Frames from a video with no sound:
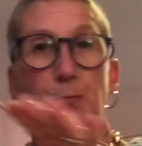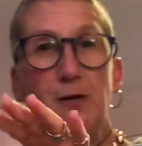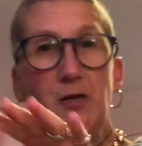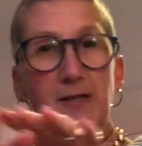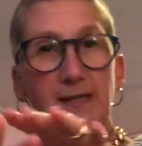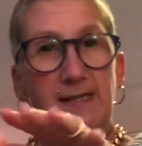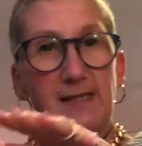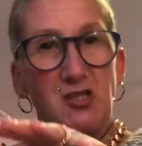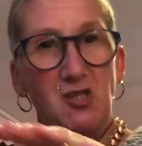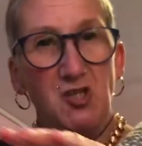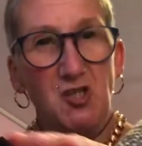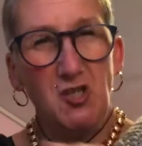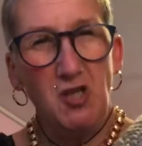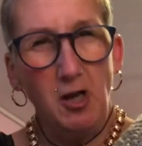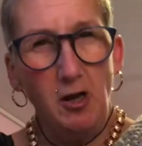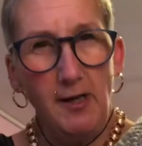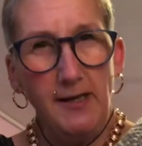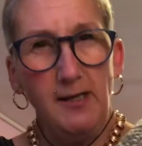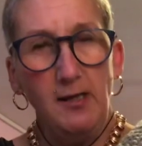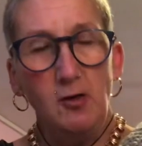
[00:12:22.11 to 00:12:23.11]
because it's
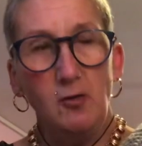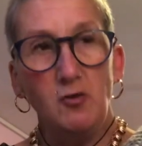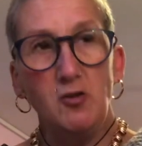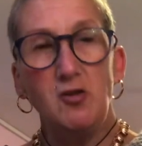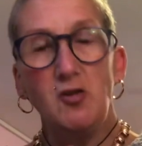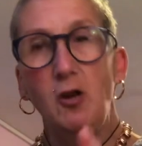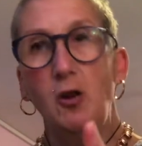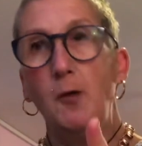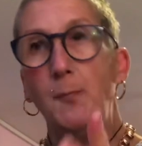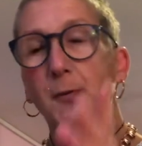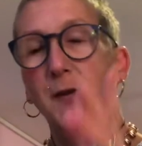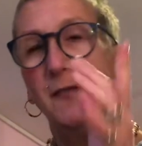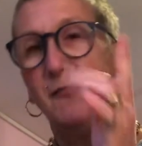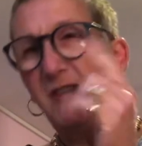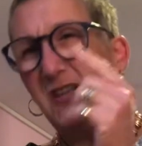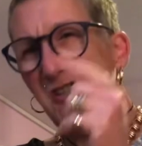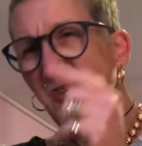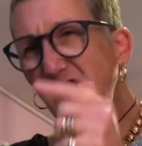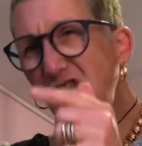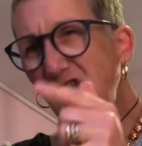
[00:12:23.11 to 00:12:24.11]
shiny on top, but if
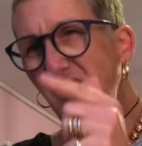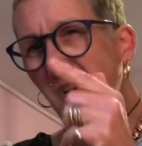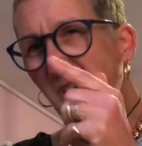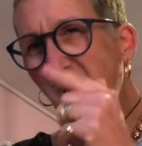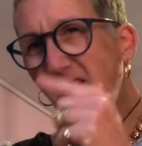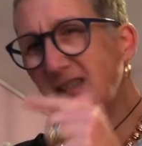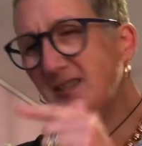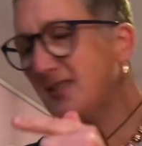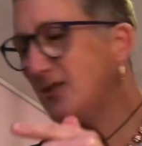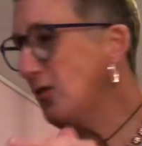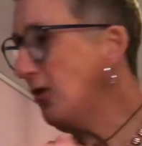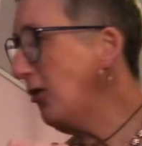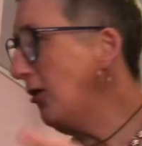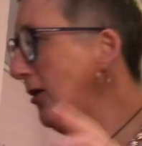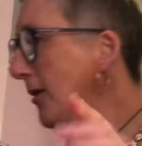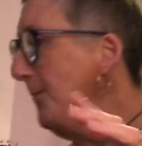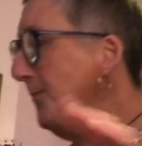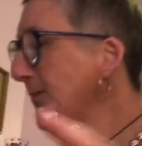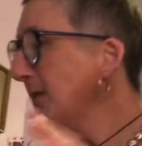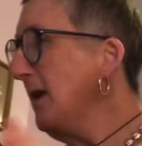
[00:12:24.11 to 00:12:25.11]
it's just
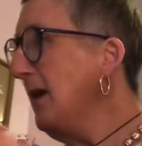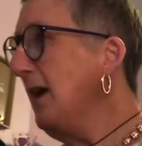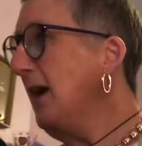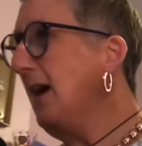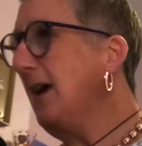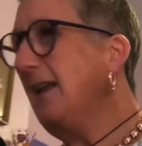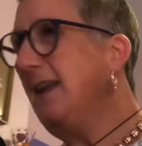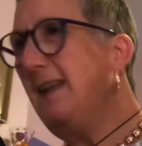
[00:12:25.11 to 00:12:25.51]
got a